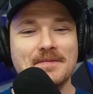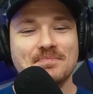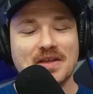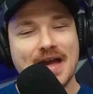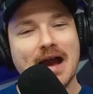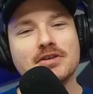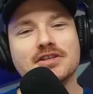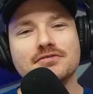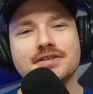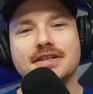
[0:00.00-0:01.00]
that was
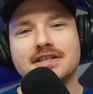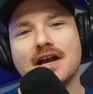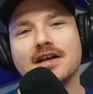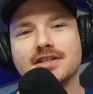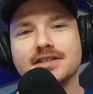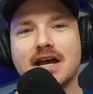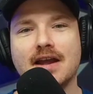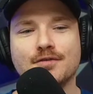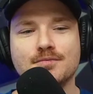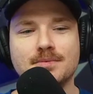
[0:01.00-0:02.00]
a really challenging
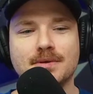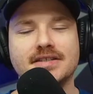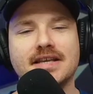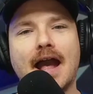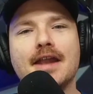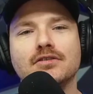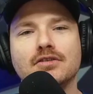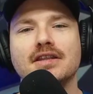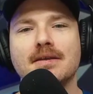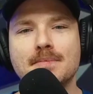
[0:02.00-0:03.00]
time for me because I had to
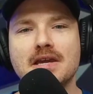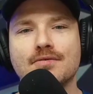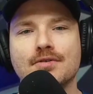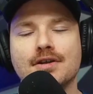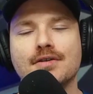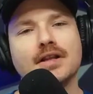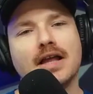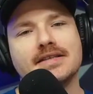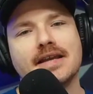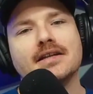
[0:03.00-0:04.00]
look in the mirror and
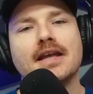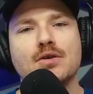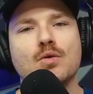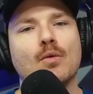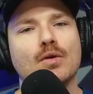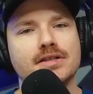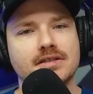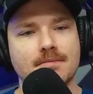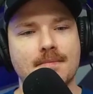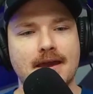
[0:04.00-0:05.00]
realize I didn't like who I was
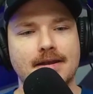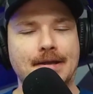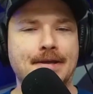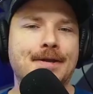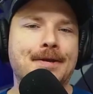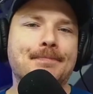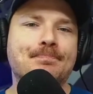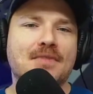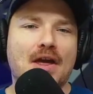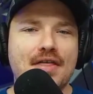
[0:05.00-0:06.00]
as a man.
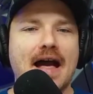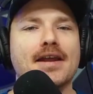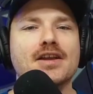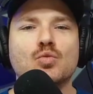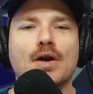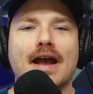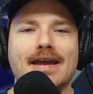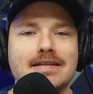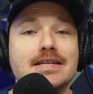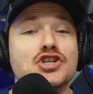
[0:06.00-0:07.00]
That is when I
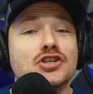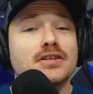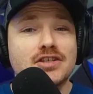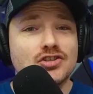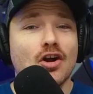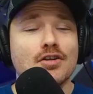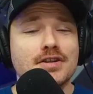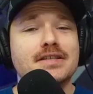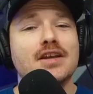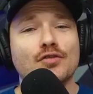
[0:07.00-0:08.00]
initially
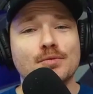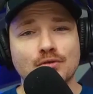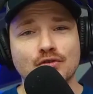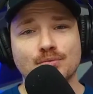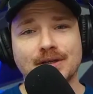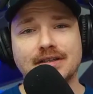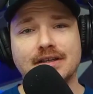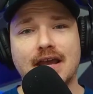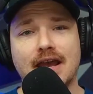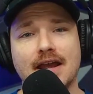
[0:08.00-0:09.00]
started self improvement.
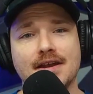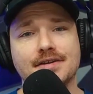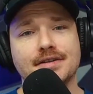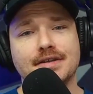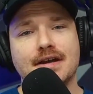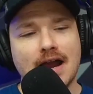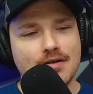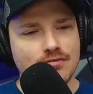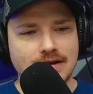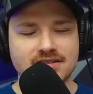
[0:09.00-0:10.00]
And I
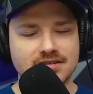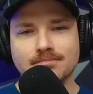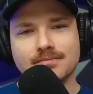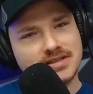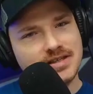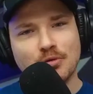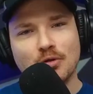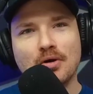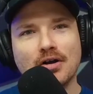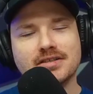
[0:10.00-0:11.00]
read some simple
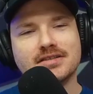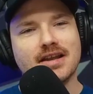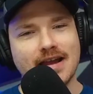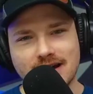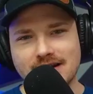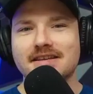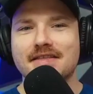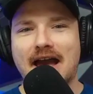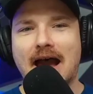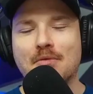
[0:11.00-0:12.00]
books and I got into
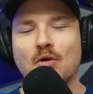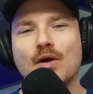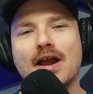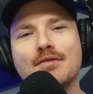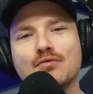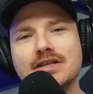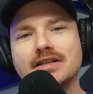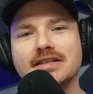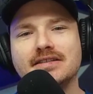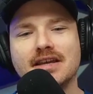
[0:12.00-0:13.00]
that. But what I
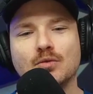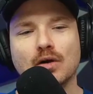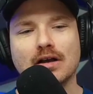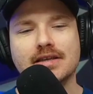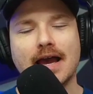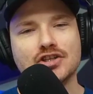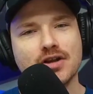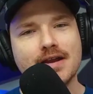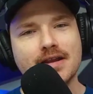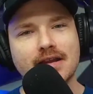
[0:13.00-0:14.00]
really did was I
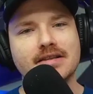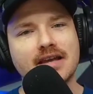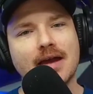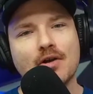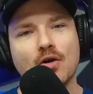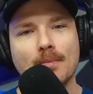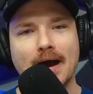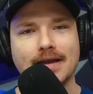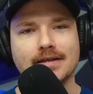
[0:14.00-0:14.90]
tried to get inside my own mind.